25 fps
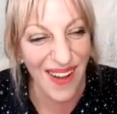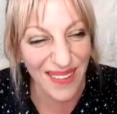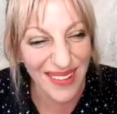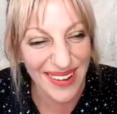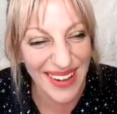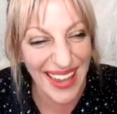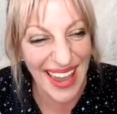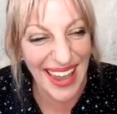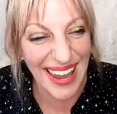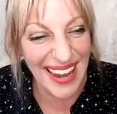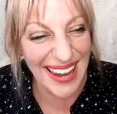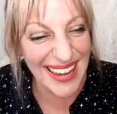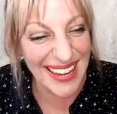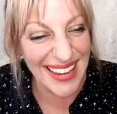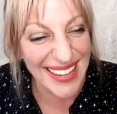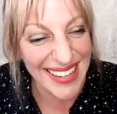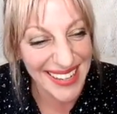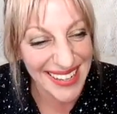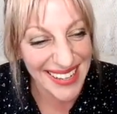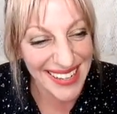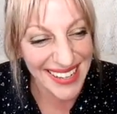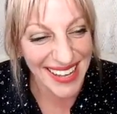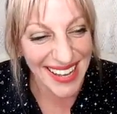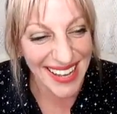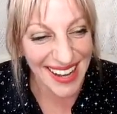Okay.
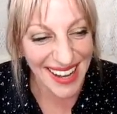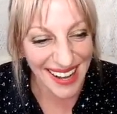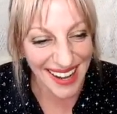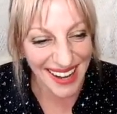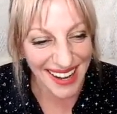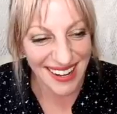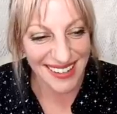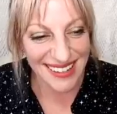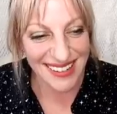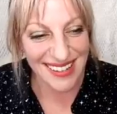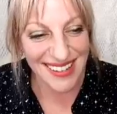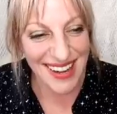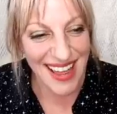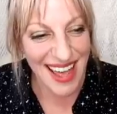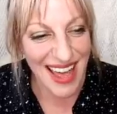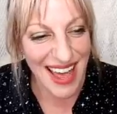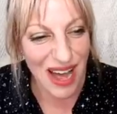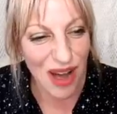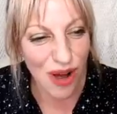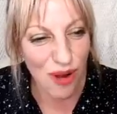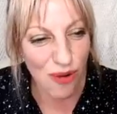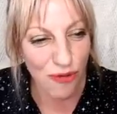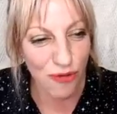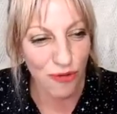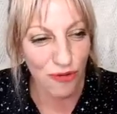
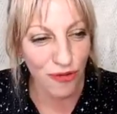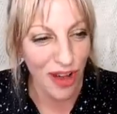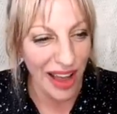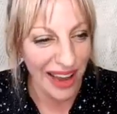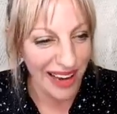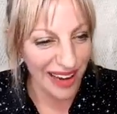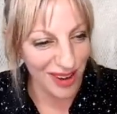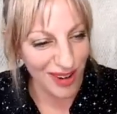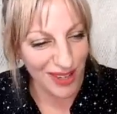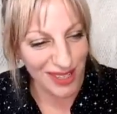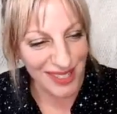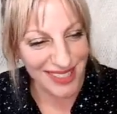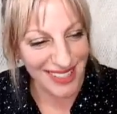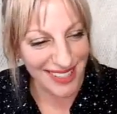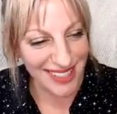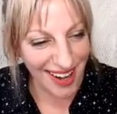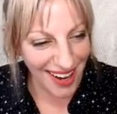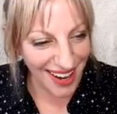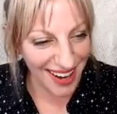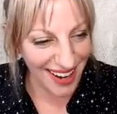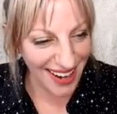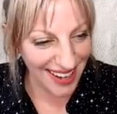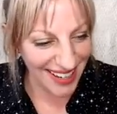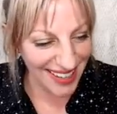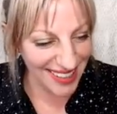Now, fire
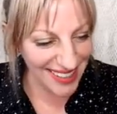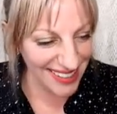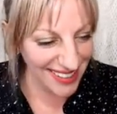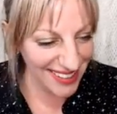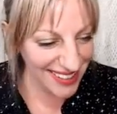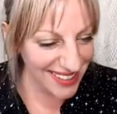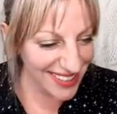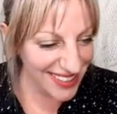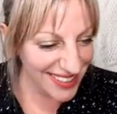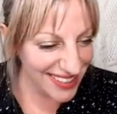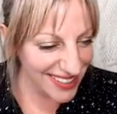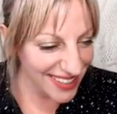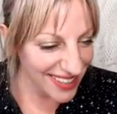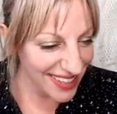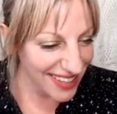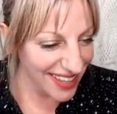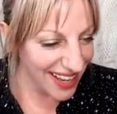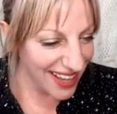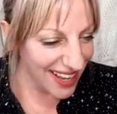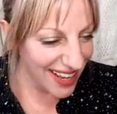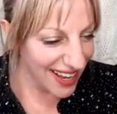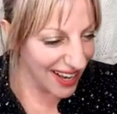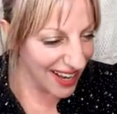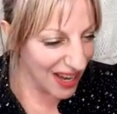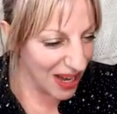signs.
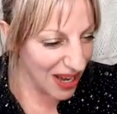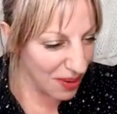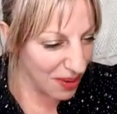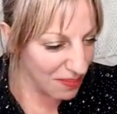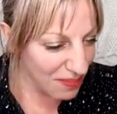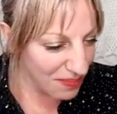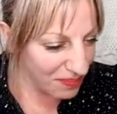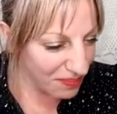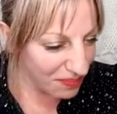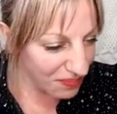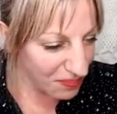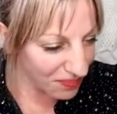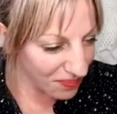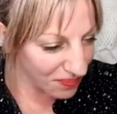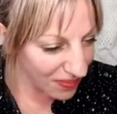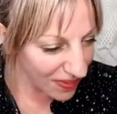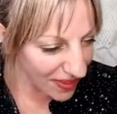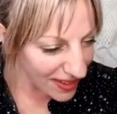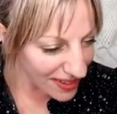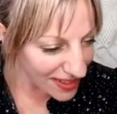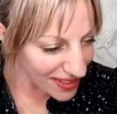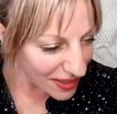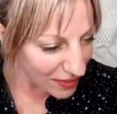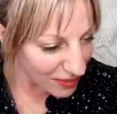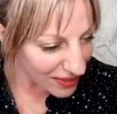
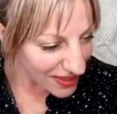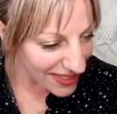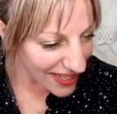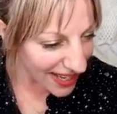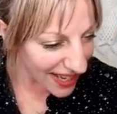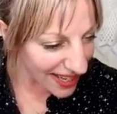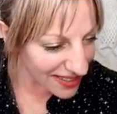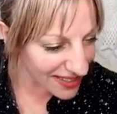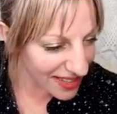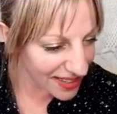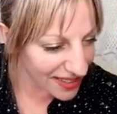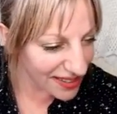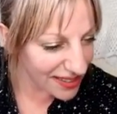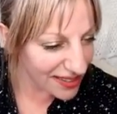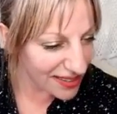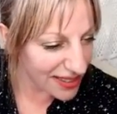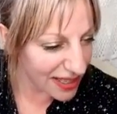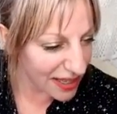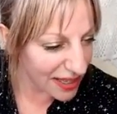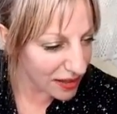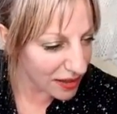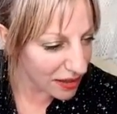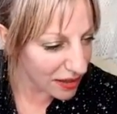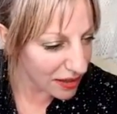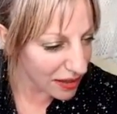Someone's asking, does
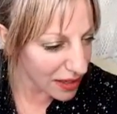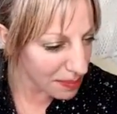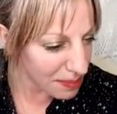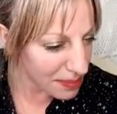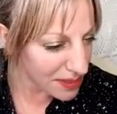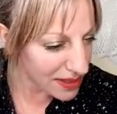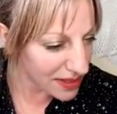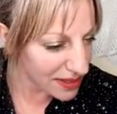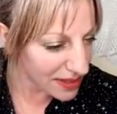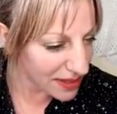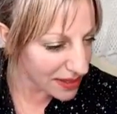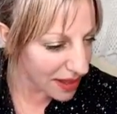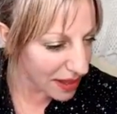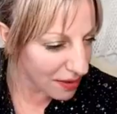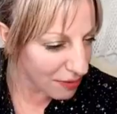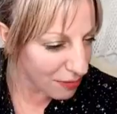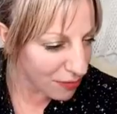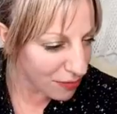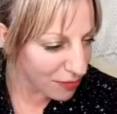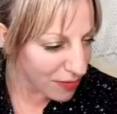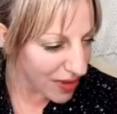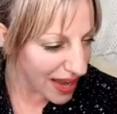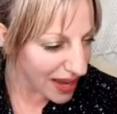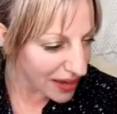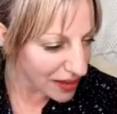the eclipse
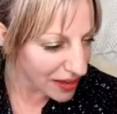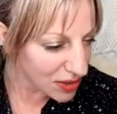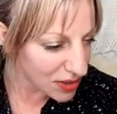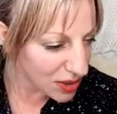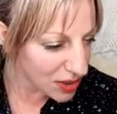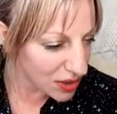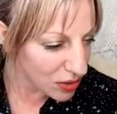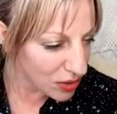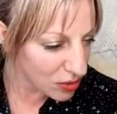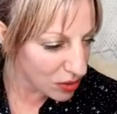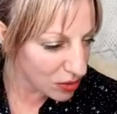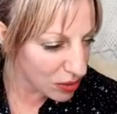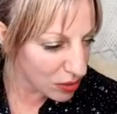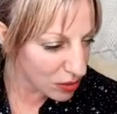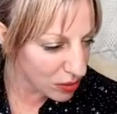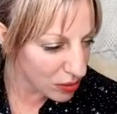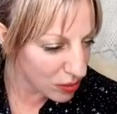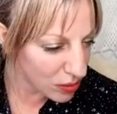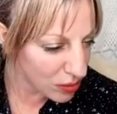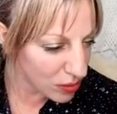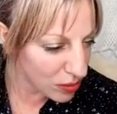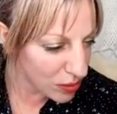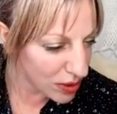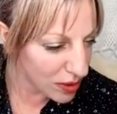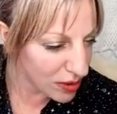affect you
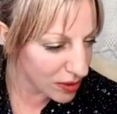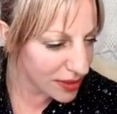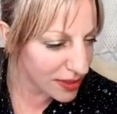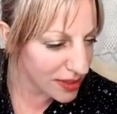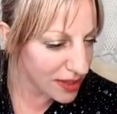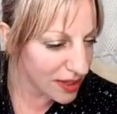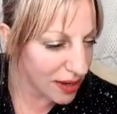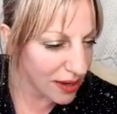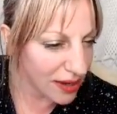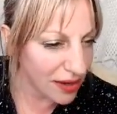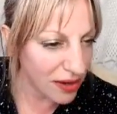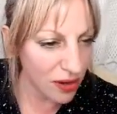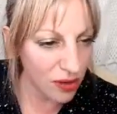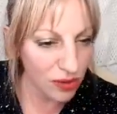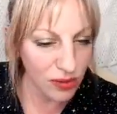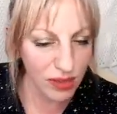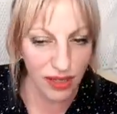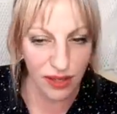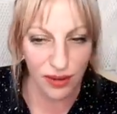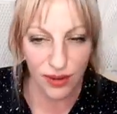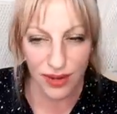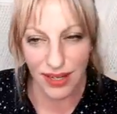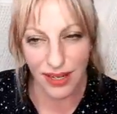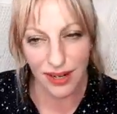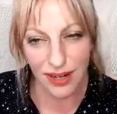through your sun
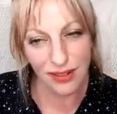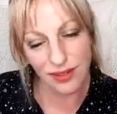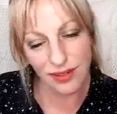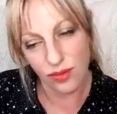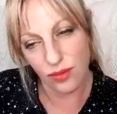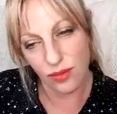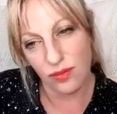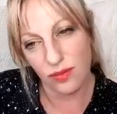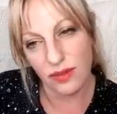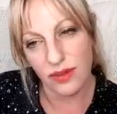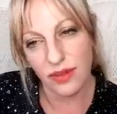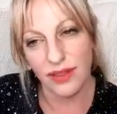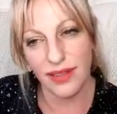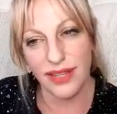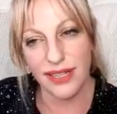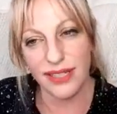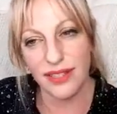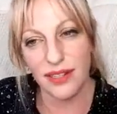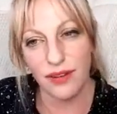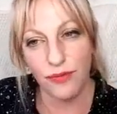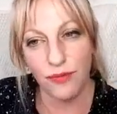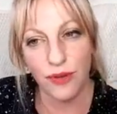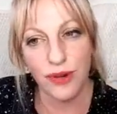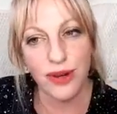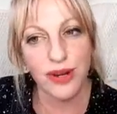only? You can also
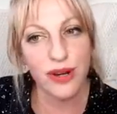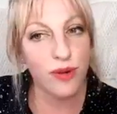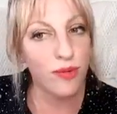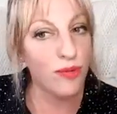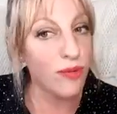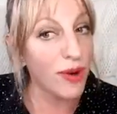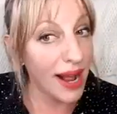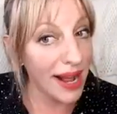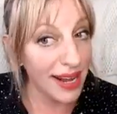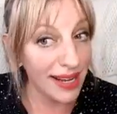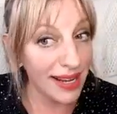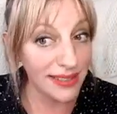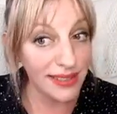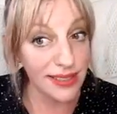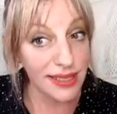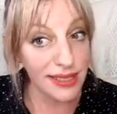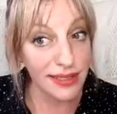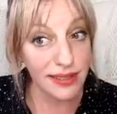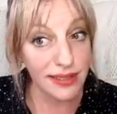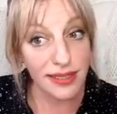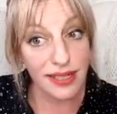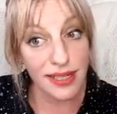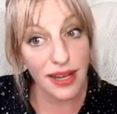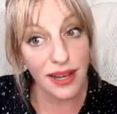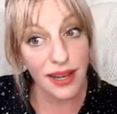listen for your
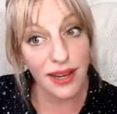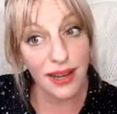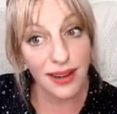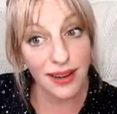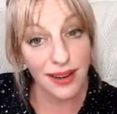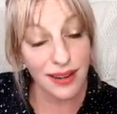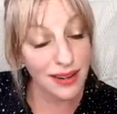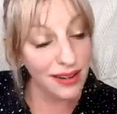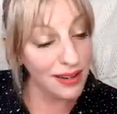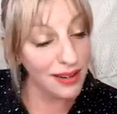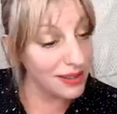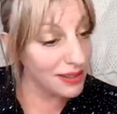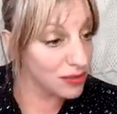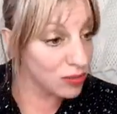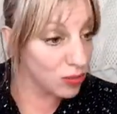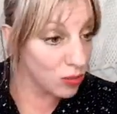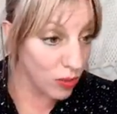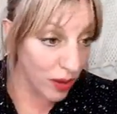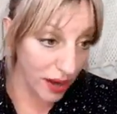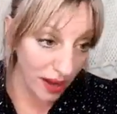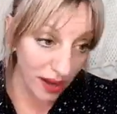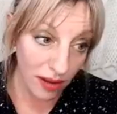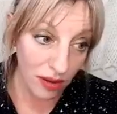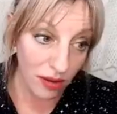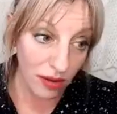rising sign as
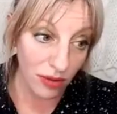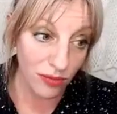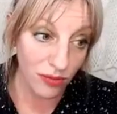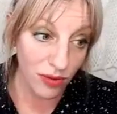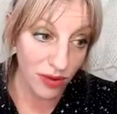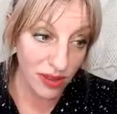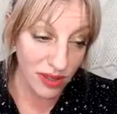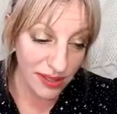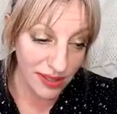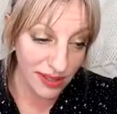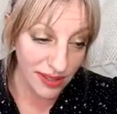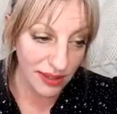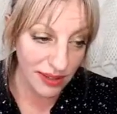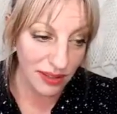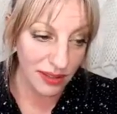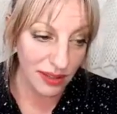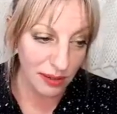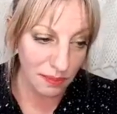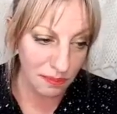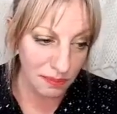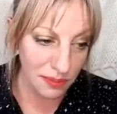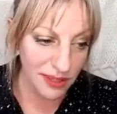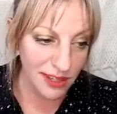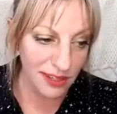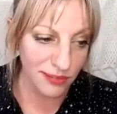well for this
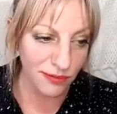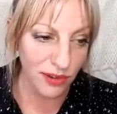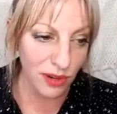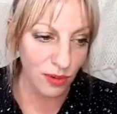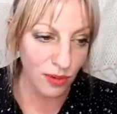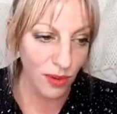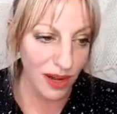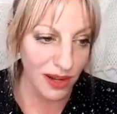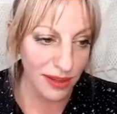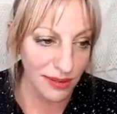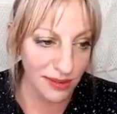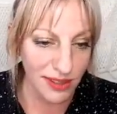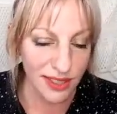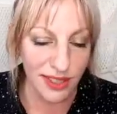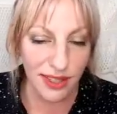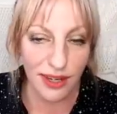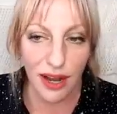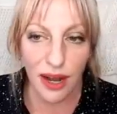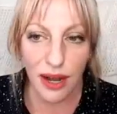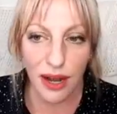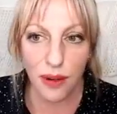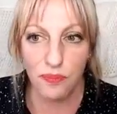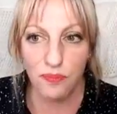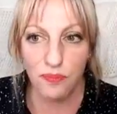eclipse if you want.